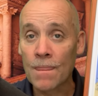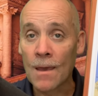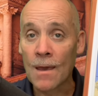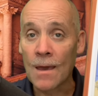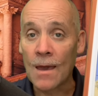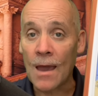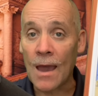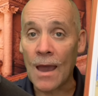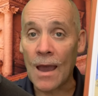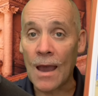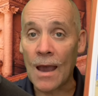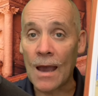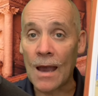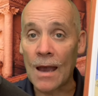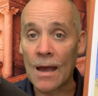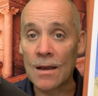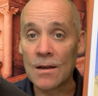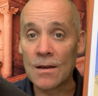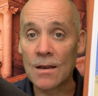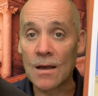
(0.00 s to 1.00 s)

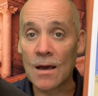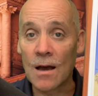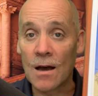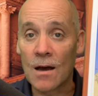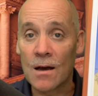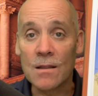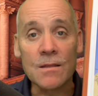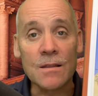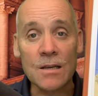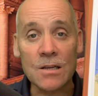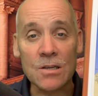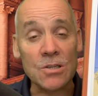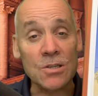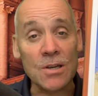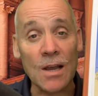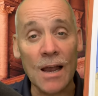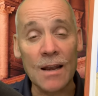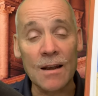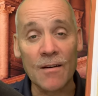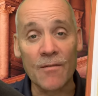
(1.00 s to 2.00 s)
And this
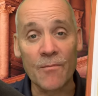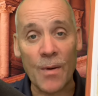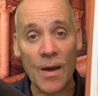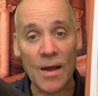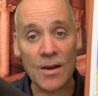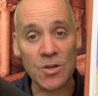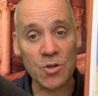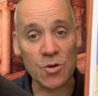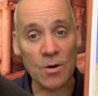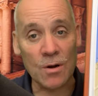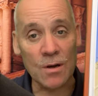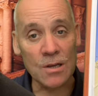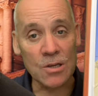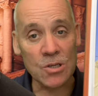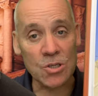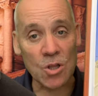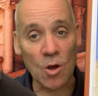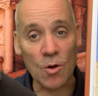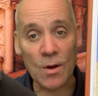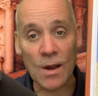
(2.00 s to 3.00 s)
site of Petra
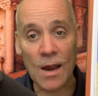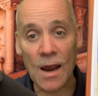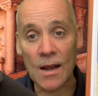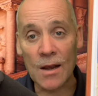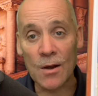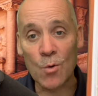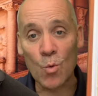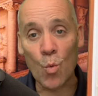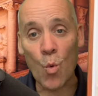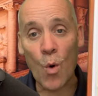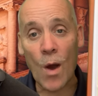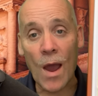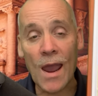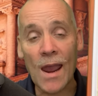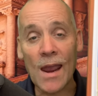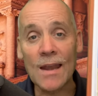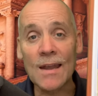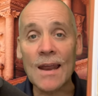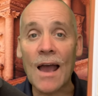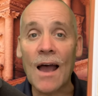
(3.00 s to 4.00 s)
is located
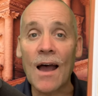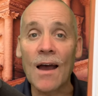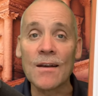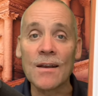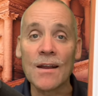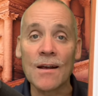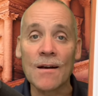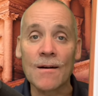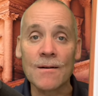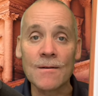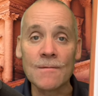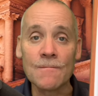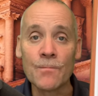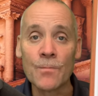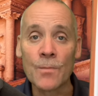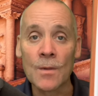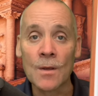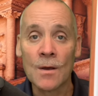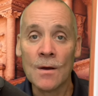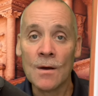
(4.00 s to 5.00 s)
way down here,
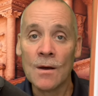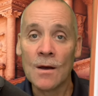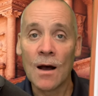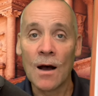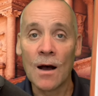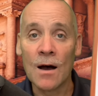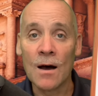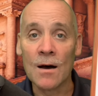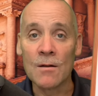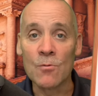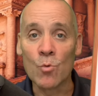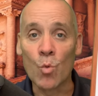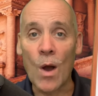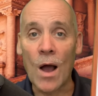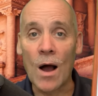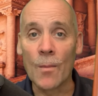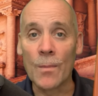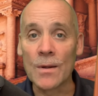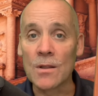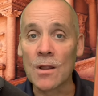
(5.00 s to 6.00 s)

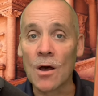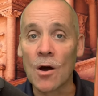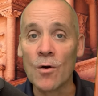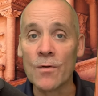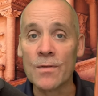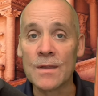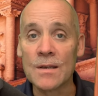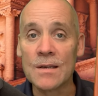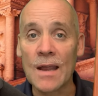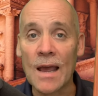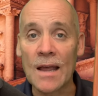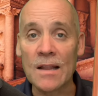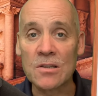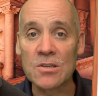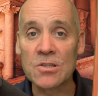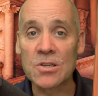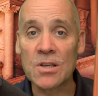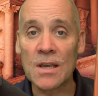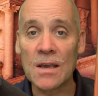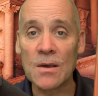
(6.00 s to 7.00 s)
well below the Dead
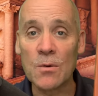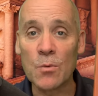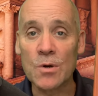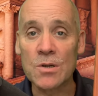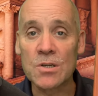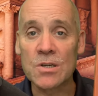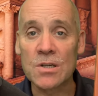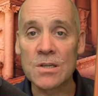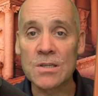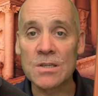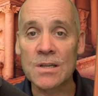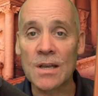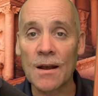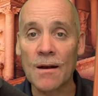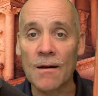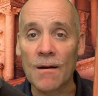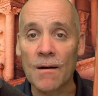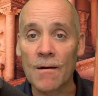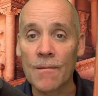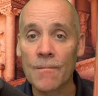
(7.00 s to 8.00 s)
Sea, which is
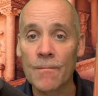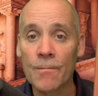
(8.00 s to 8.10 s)
here.